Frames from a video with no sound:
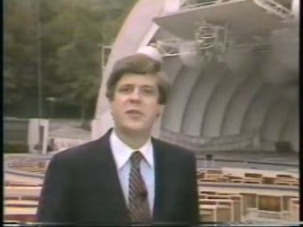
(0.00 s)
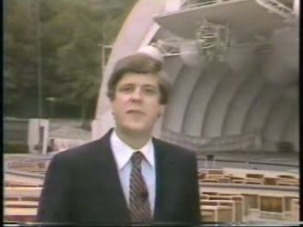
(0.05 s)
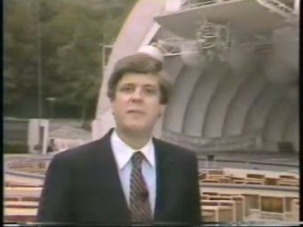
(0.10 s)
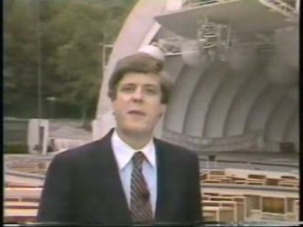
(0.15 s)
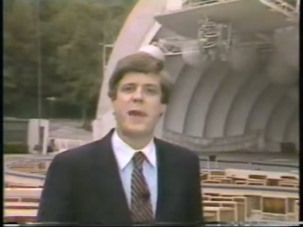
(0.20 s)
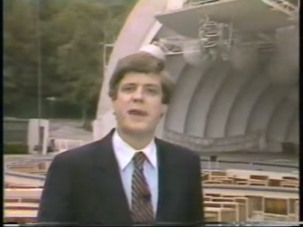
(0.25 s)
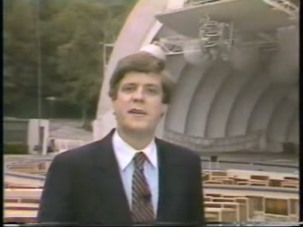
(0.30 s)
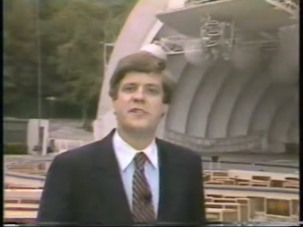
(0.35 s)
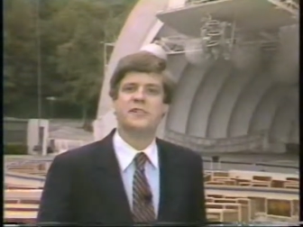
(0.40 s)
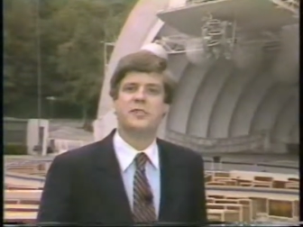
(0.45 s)
they
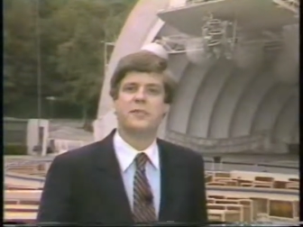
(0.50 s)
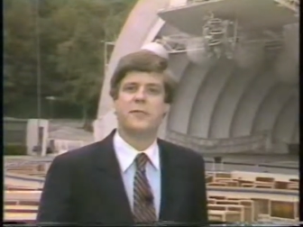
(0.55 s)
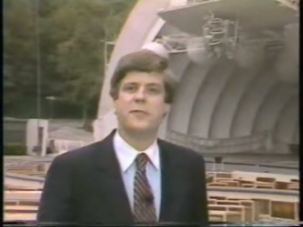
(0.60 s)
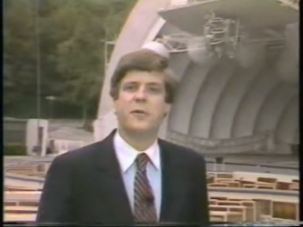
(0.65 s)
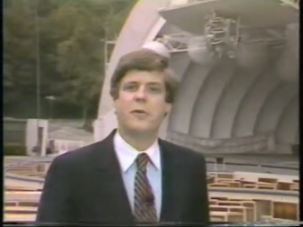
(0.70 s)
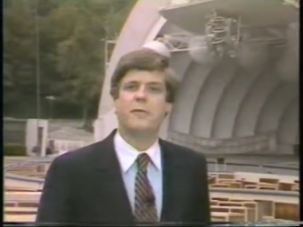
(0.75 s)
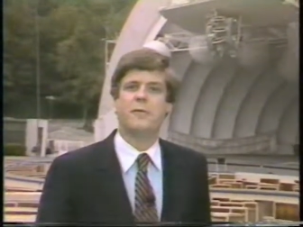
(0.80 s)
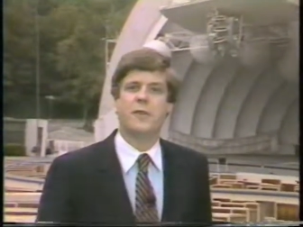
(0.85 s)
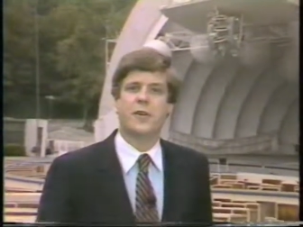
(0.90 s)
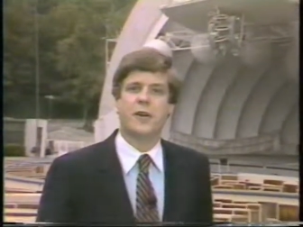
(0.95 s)
managed to
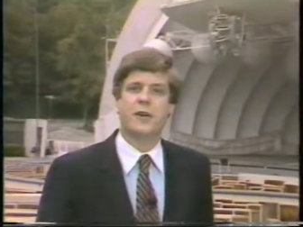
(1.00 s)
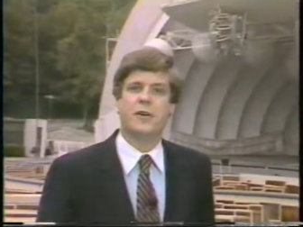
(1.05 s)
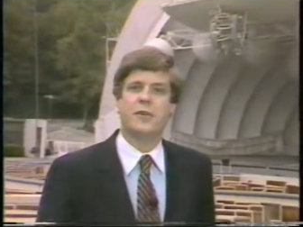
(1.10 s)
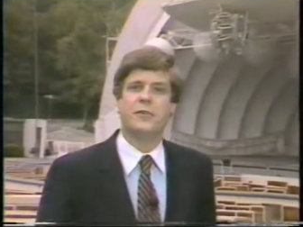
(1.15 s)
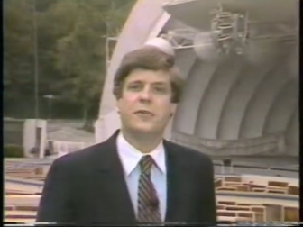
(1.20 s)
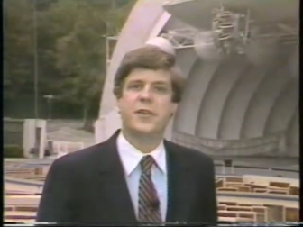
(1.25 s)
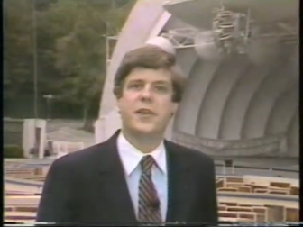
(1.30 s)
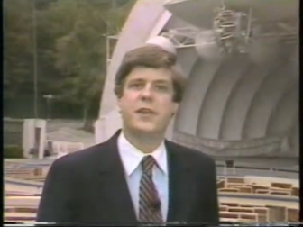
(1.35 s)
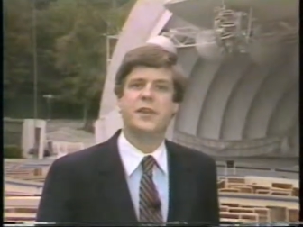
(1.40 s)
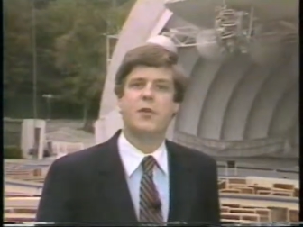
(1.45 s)

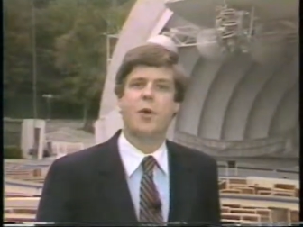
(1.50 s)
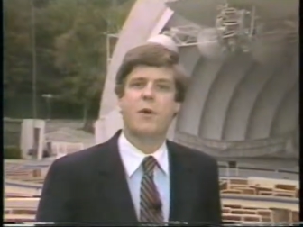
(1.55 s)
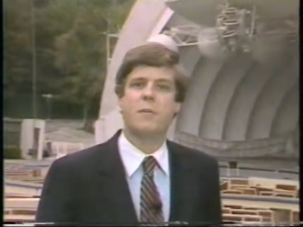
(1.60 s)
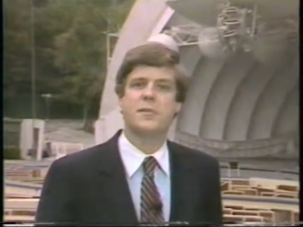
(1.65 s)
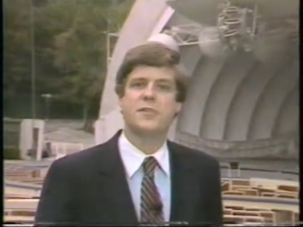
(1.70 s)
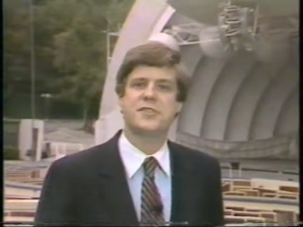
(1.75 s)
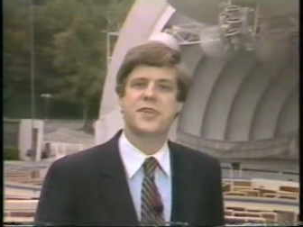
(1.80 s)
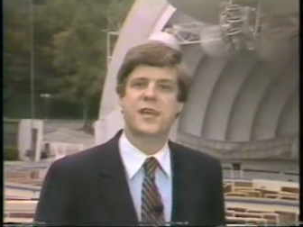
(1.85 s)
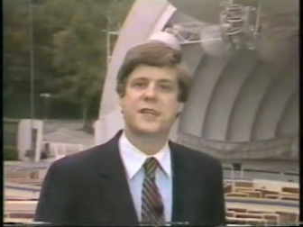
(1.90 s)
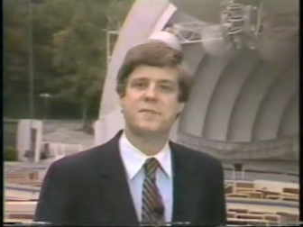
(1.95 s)
fulfill the
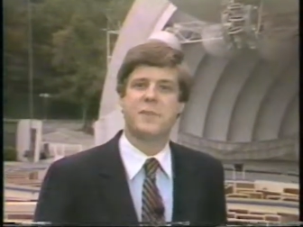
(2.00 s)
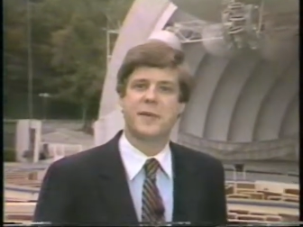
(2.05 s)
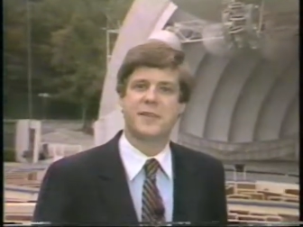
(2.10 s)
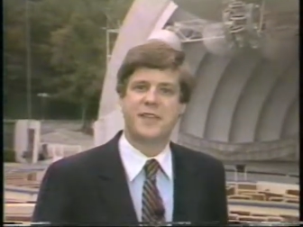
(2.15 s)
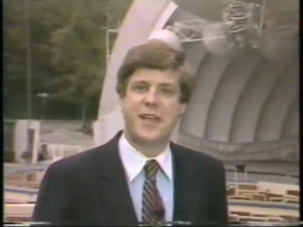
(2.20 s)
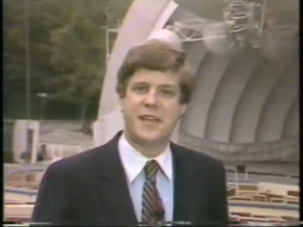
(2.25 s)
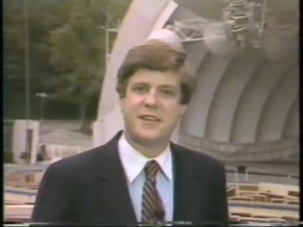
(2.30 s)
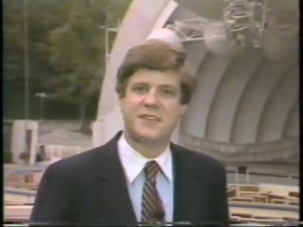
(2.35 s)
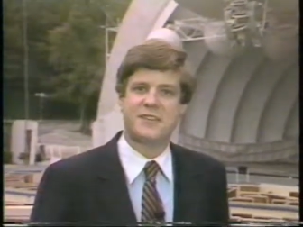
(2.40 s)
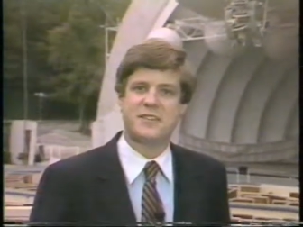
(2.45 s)
enormous
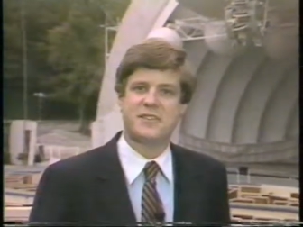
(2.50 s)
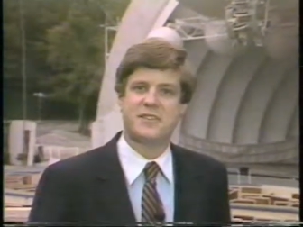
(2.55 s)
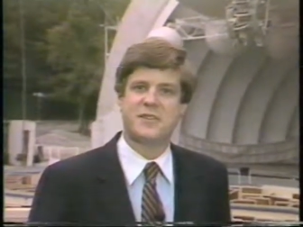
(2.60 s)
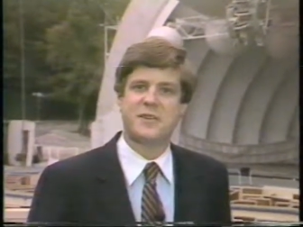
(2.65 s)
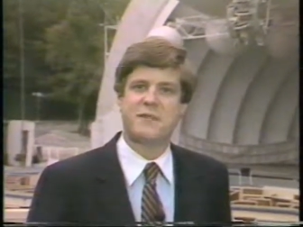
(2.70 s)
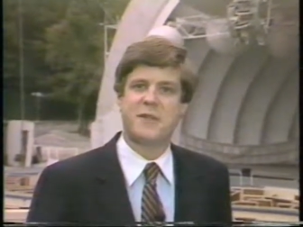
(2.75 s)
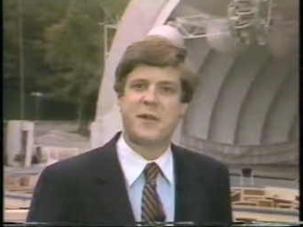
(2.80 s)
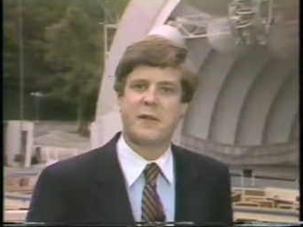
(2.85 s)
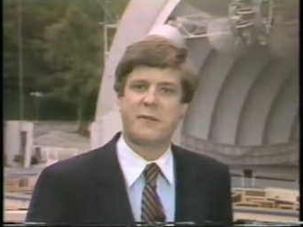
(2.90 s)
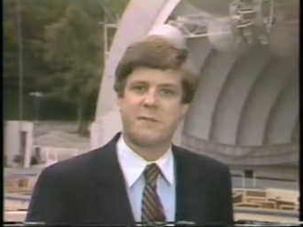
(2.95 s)

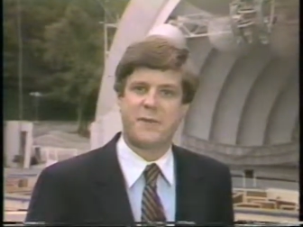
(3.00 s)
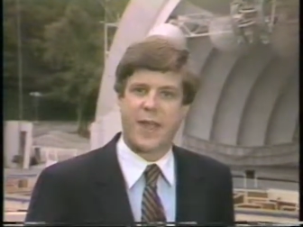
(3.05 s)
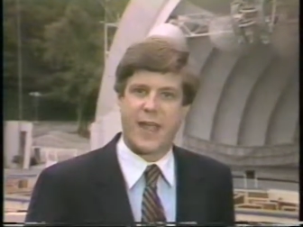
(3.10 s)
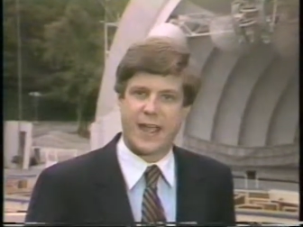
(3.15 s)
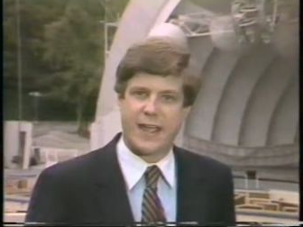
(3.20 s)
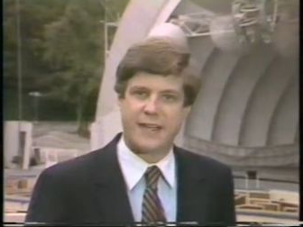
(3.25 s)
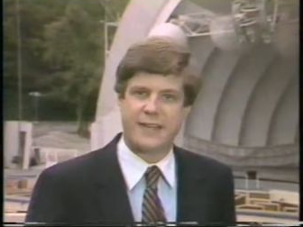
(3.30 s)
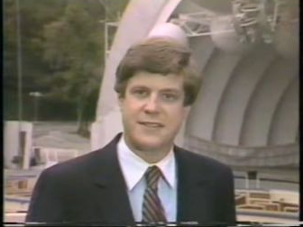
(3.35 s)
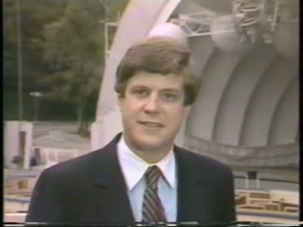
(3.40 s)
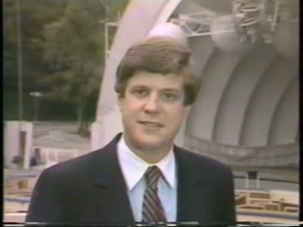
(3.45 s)
expectations of their
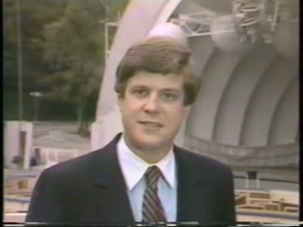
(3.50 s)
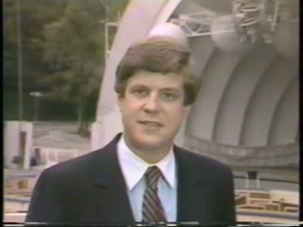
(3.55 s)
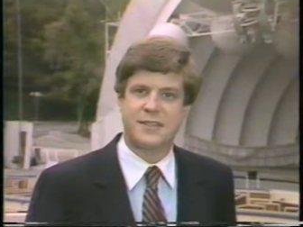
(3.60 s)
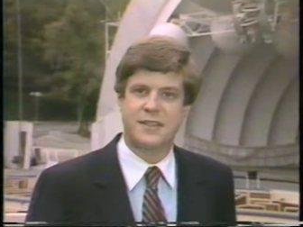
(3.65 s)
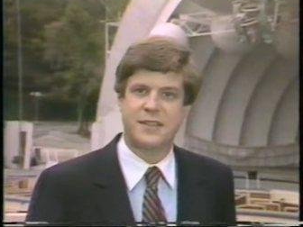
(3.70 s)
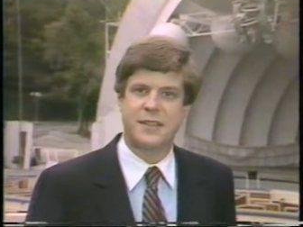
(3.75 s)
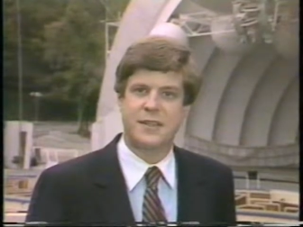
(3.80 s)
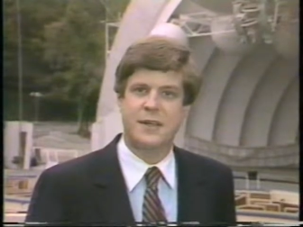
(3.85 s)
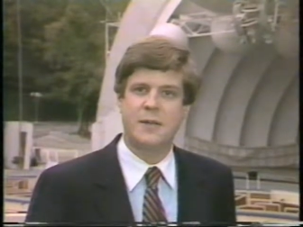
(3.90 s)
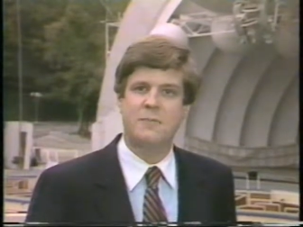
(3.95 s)
fans.
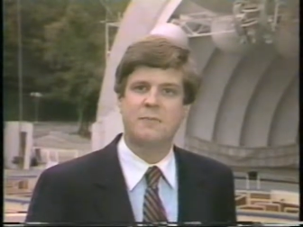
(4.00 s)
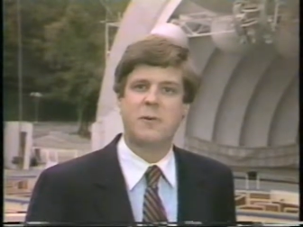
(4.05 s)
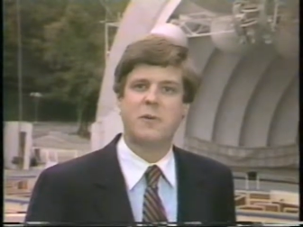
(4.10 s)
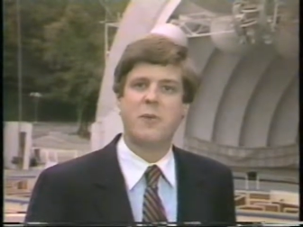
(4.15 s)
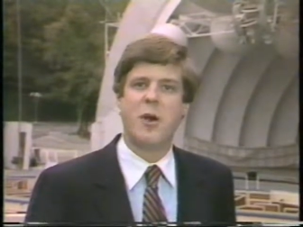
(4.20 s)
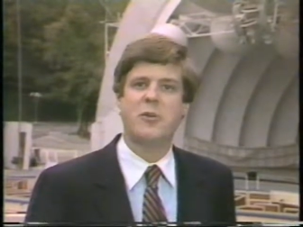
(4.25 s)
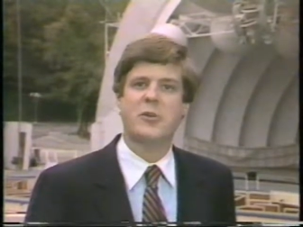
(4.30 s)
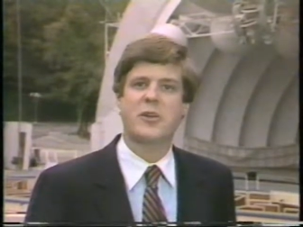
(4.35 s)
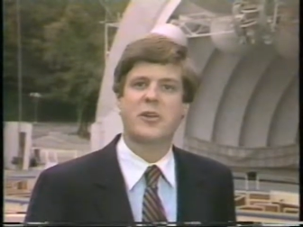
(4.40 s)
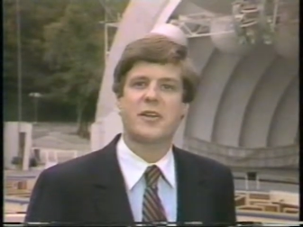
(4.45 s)

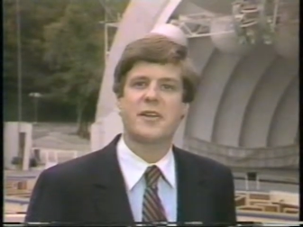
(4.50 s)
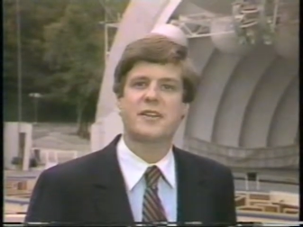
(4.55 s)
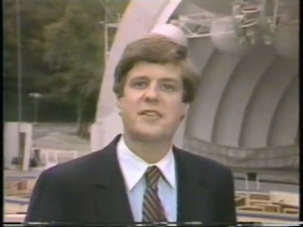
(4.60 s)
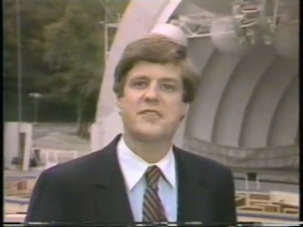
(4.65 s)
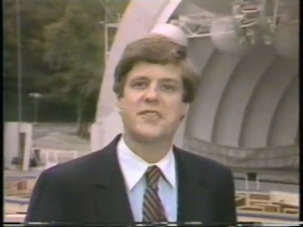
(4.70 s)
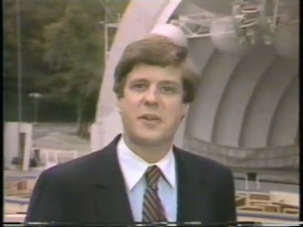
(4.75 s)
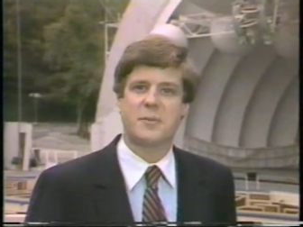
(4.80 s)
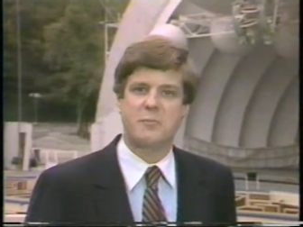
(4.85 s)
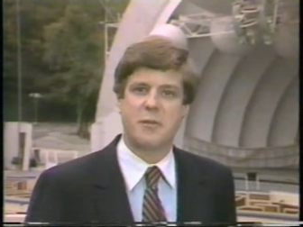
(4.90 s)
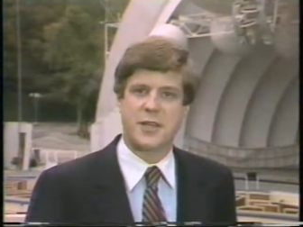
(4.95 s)
Promoter
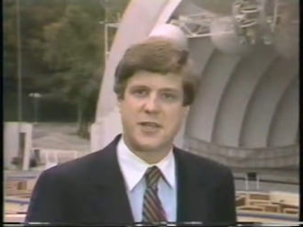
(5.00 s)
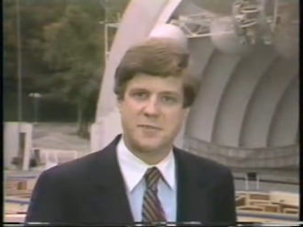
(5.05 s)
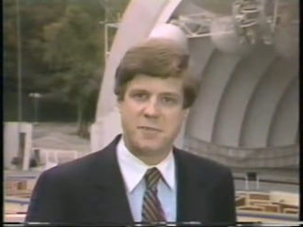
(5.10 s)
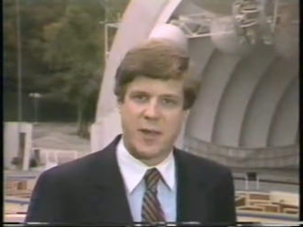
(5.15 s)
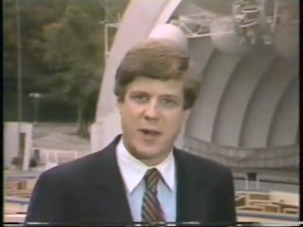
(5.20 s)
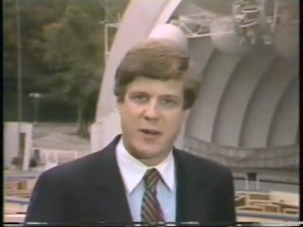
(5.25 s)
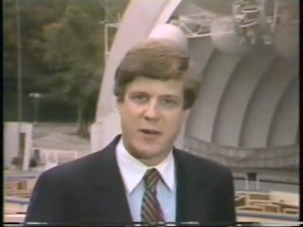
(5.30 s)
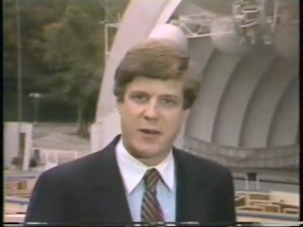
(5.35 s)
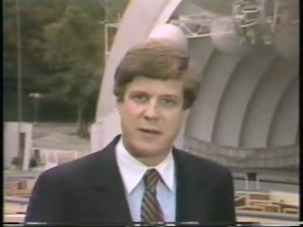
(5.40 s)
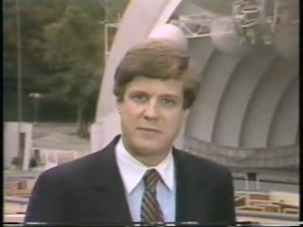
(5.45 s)
Jim
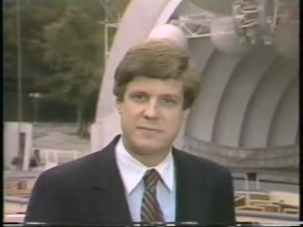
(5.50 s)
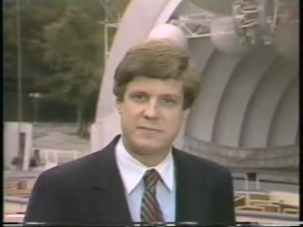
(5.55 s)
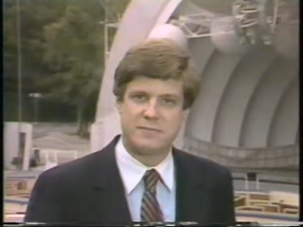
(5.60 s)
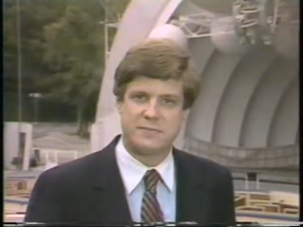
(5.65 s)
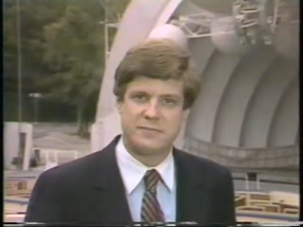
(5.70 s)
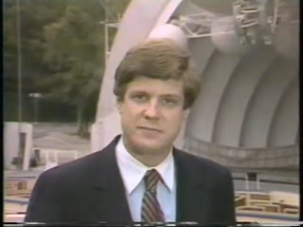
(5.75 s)
Rissmiller.